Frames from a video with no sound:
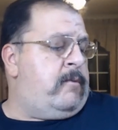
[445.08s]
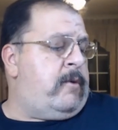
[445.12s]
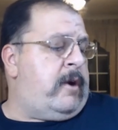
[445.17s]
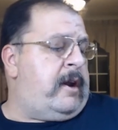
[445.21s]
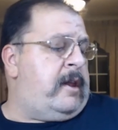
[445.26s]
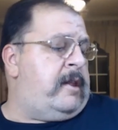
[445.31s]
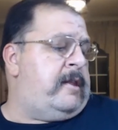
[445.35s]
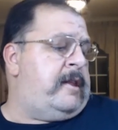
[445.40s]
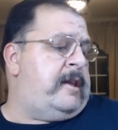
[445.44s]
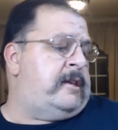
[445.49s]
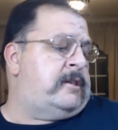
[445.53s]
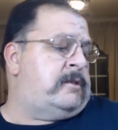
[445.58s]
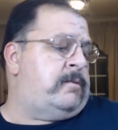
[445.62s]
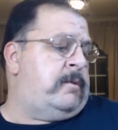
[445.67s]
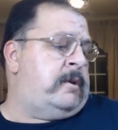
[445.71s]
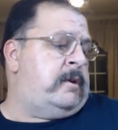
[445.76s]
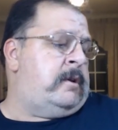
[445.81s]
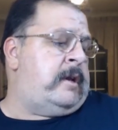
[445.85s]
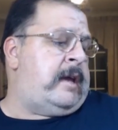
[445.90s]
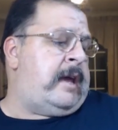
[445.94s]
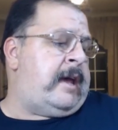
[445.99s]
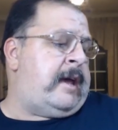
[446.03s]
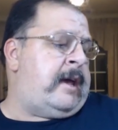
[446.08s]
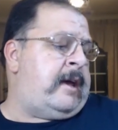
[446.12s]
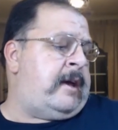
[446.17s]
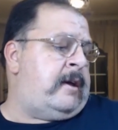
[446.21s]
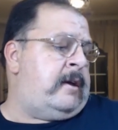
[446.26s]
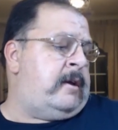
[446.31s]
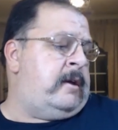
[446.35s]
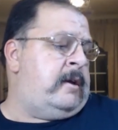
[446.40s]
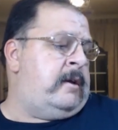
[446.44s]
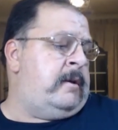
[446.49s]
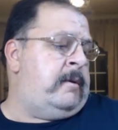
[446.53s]
I'm running this one
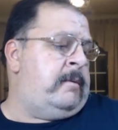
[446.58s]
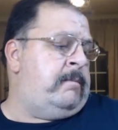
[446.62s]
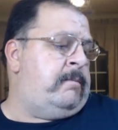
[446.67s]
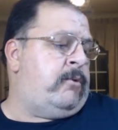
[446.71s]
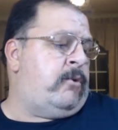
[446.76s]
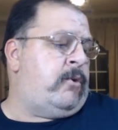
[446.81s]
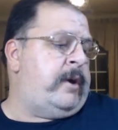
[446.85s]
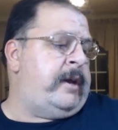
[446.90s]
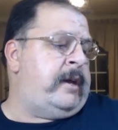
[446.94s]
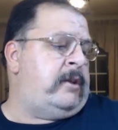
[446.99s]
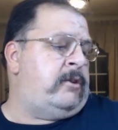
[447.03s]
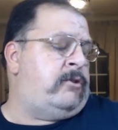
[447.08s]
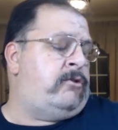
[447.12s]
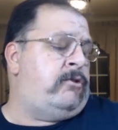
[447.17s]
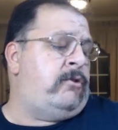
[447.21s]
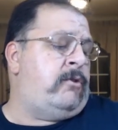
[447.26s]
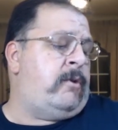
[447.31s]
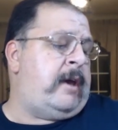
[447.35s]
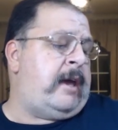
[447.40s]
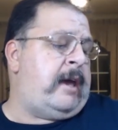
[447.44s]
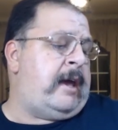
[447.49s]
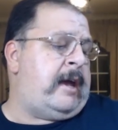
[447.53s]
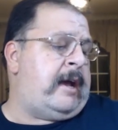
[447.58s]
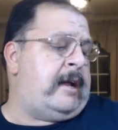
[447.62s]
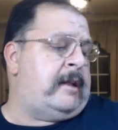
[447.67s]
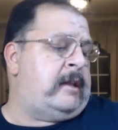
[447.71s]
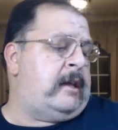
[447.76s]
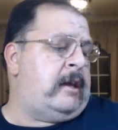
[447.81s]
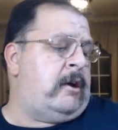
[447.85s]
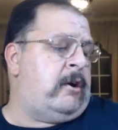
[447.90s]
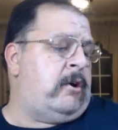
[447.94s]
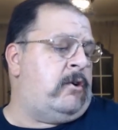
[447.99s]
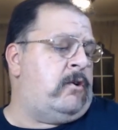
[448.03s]
at point two eight on
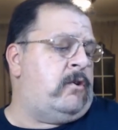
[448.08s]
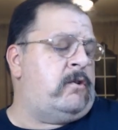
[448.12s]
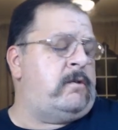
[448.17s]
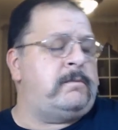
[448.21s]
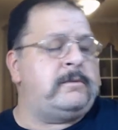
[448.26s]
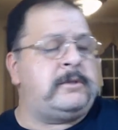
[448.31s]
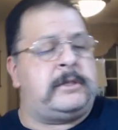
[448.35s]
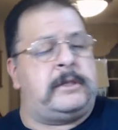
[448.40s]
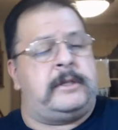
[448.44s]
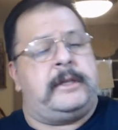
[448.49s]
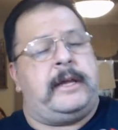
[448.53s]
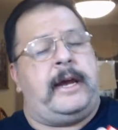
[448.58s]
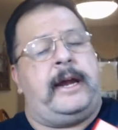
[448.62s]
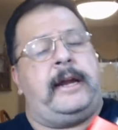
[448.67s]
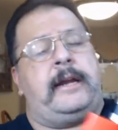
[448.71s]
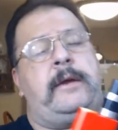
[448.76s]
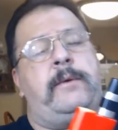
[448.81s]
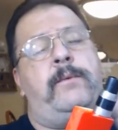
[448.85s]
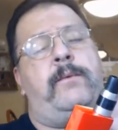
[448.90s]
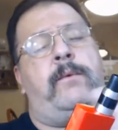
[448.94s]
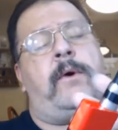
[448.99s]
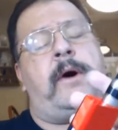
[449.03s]
the ohms, ninety